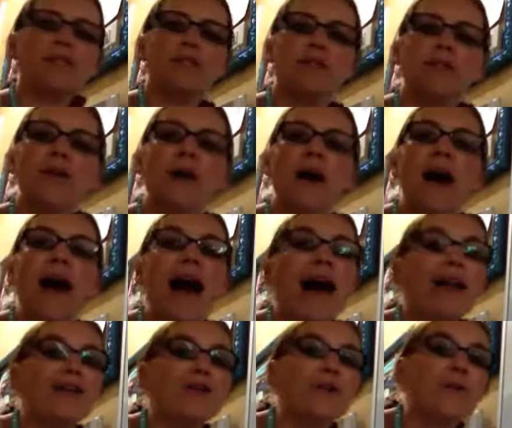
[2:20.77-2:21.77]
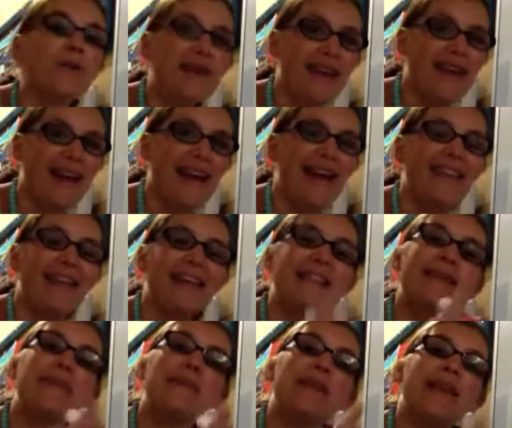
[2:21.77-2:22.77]
drew? I drew a pig, and that's
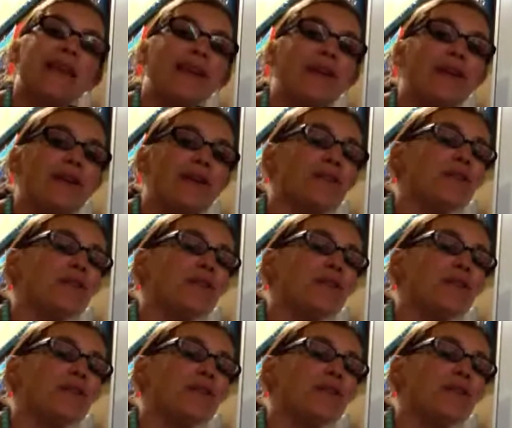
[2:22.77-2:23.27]
something you can